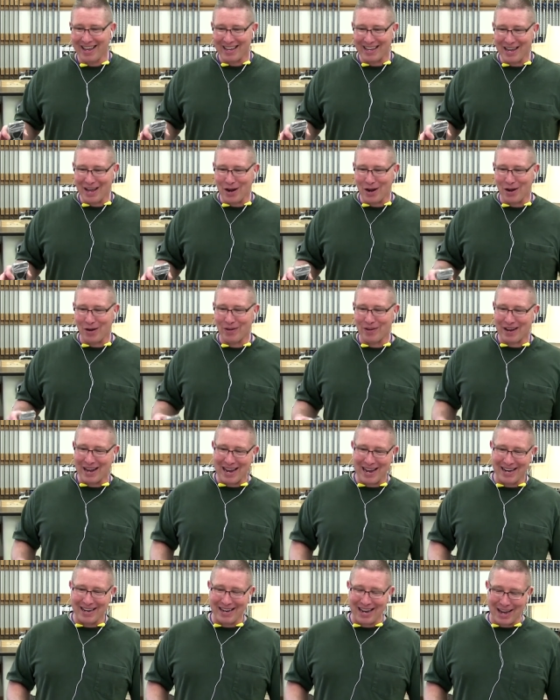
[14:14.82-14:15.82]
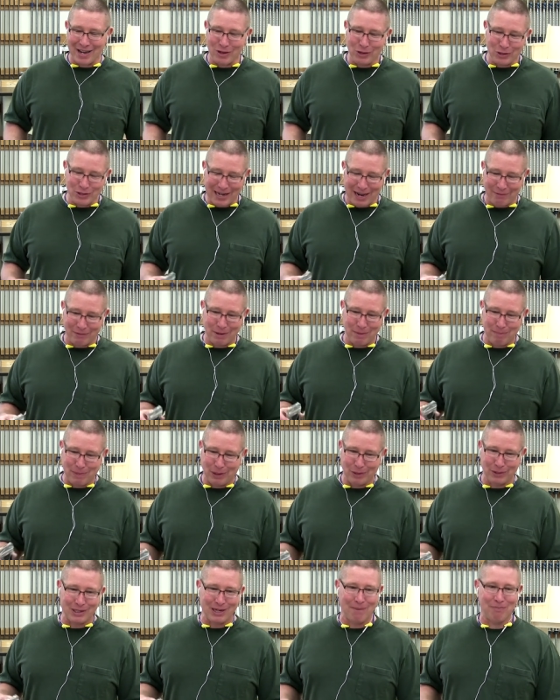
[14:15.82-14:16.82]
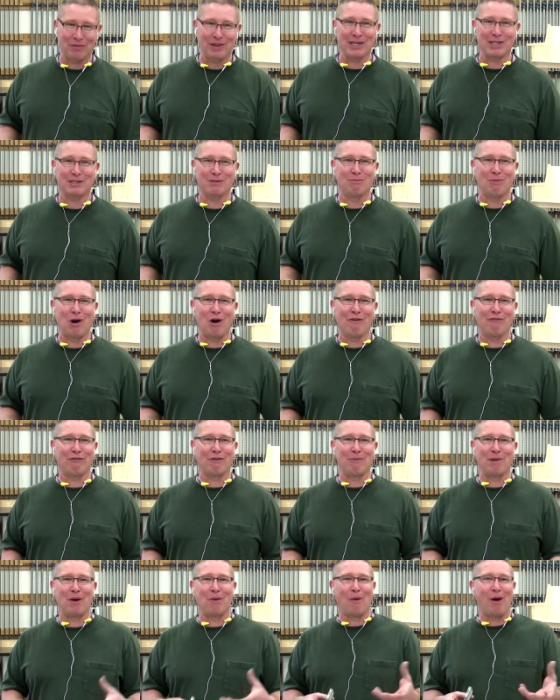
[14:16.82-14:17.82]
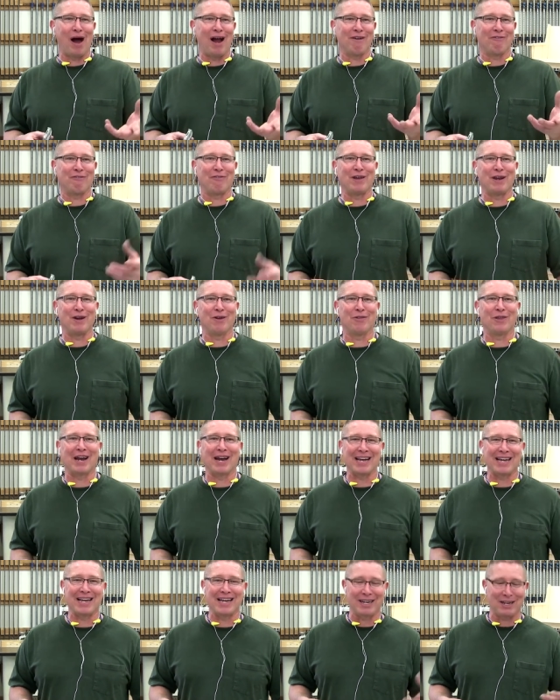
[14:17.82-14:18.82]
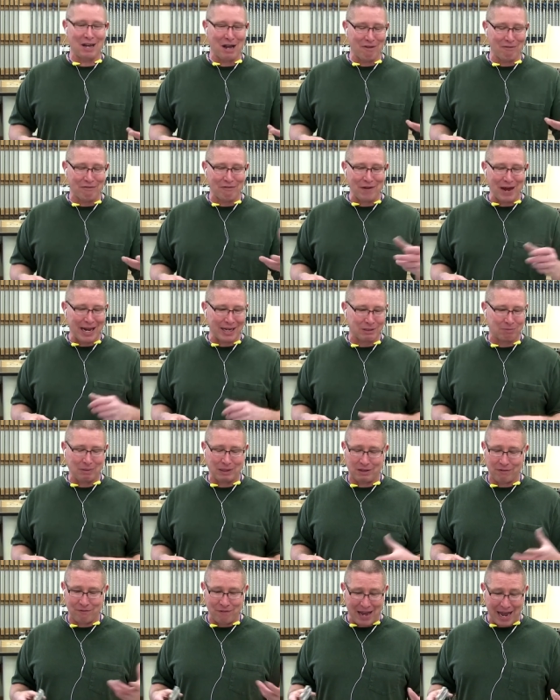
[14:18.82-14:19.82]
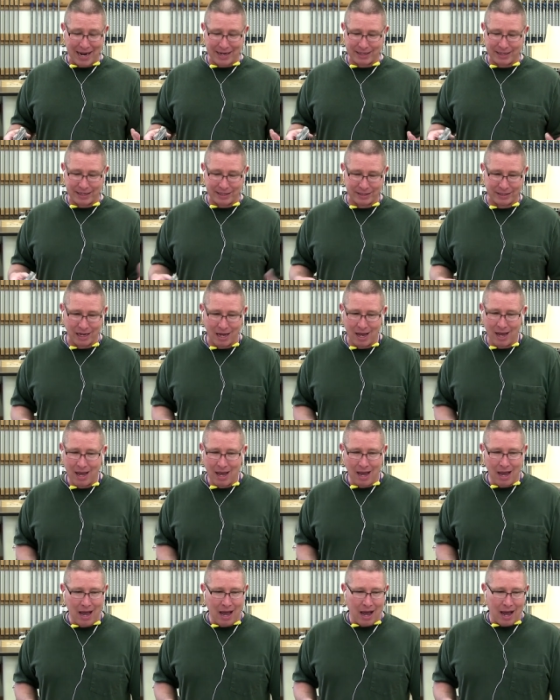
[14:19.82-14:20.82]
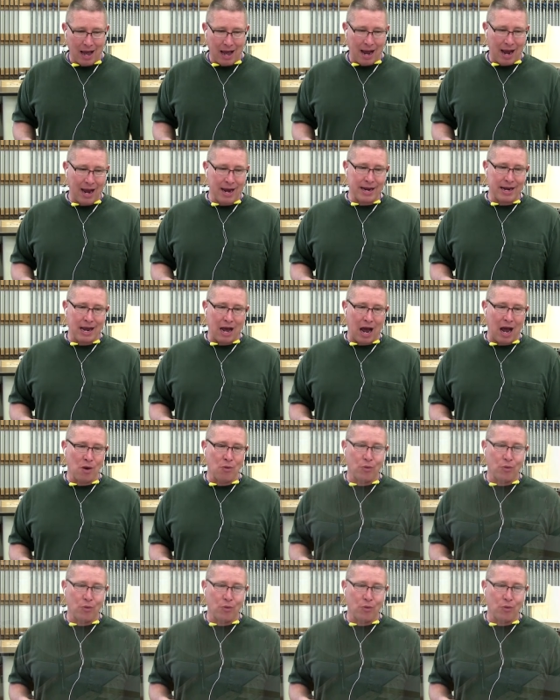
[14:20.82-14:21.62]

you know, and I usually have to build something small for my wife, you know, that I can get done fast. But the fact is, I, I